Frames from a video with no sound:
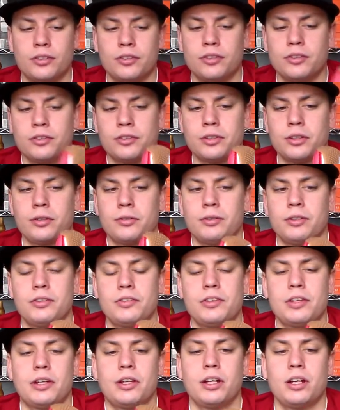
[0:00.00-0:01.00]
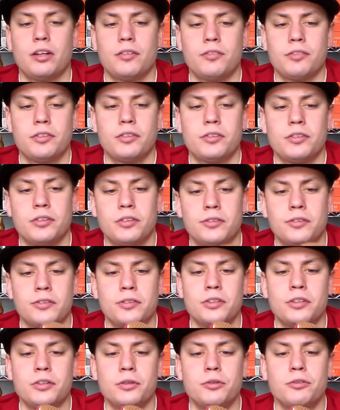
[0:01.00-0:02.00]
this is going to really take off. This
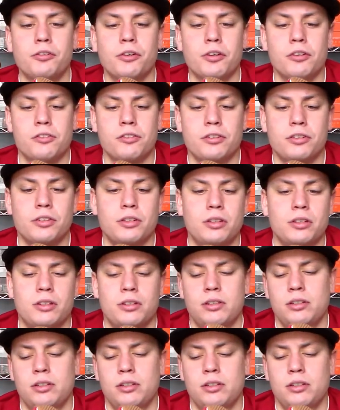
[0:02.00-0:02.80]
is a new version